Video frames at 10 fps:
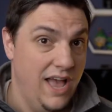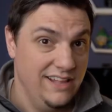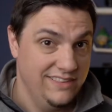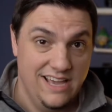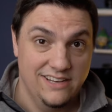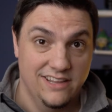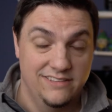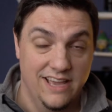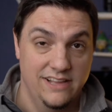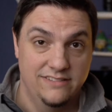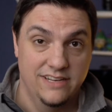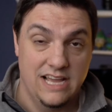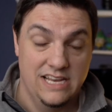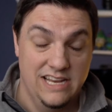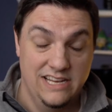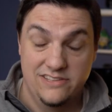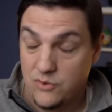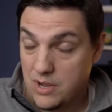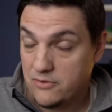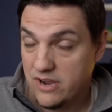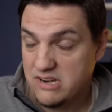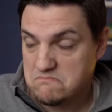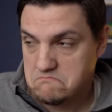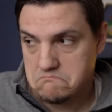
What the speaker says: At the end of the day, did I need to upgrade?